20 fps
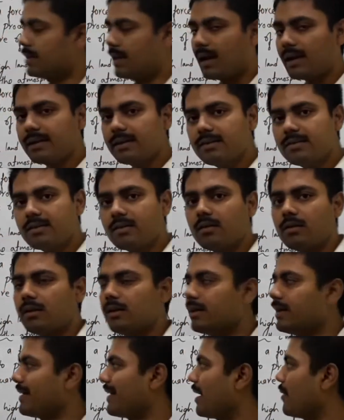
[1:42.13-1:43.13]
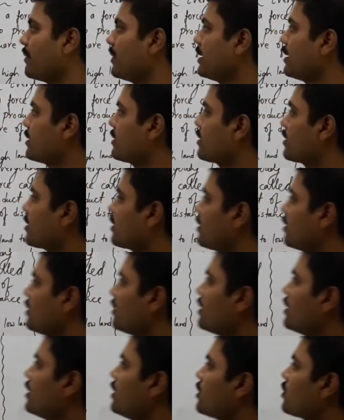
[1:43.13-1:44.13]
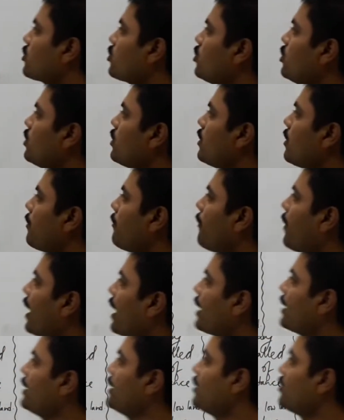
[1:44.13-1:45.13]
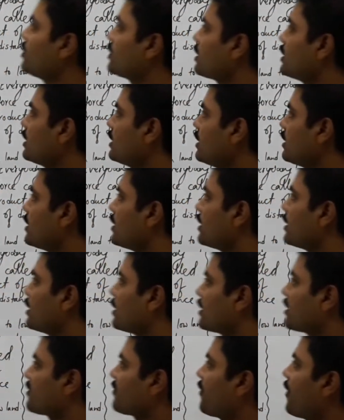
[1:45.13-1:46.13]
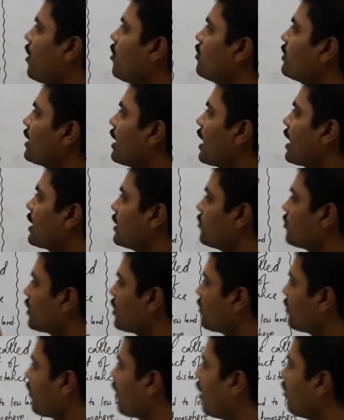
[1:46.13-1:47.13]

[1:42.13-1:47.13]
That is called gravitation. So by Newton, he found that